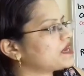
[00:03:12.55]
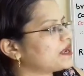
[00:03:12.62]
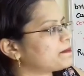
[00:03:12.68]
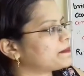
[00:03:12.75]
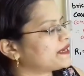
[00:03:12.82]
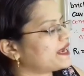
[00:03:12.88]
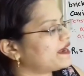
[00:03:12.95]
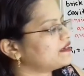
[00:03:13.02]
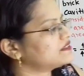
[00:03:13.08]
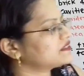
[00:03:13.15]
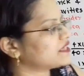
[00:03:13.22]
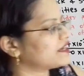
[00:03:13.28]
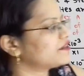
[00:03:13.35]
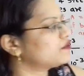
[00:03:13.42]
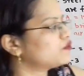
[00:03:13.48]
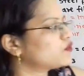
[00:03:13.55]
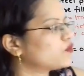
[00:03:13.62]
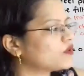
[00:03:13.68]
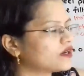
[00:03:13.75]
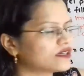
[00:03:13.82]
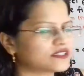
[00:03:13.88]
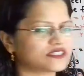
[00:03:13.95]
left hand side
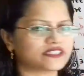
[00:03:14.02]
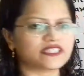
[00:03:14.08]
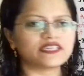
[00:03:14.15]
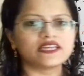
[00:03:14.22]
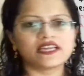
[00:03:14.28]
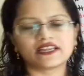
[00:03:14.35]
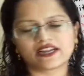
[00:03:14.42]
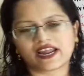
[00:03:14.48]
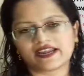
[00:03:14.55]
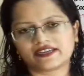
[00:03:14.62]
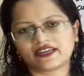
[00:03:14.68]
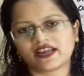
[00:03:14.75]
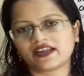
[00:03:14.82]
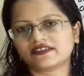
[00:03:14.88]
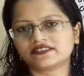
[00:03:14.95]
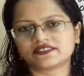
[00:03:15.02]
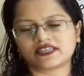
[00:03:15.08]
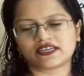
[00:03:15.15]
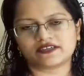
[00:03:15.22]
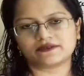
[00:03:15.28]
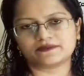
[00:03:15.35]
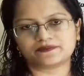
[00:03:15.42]
towards the right hand
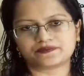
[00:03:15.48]
side.